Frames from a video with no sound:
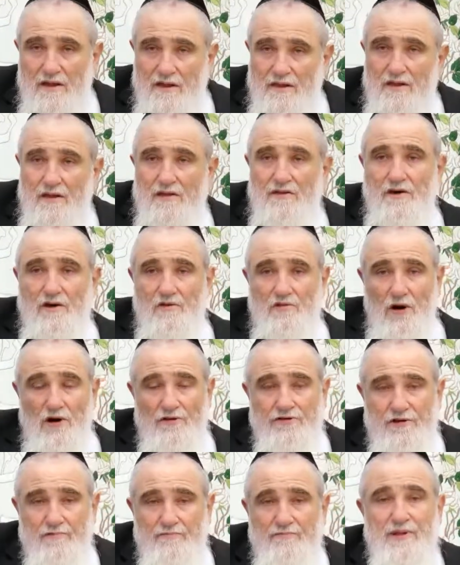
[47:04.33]
the, the
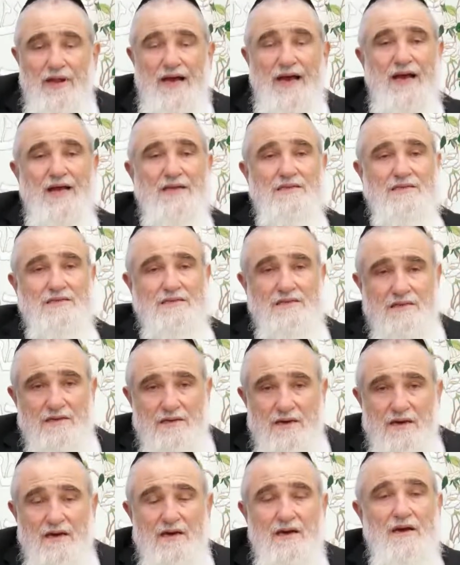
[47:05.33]
growth of plants,
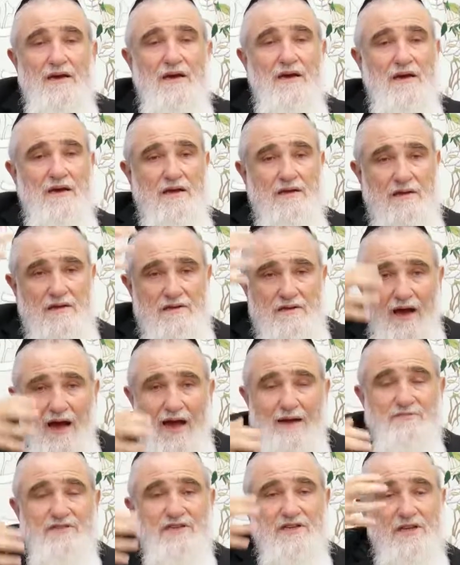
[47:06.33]
the
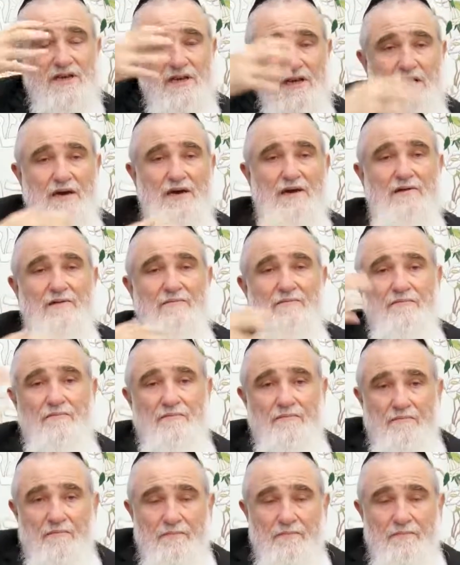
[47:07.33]
times of the year,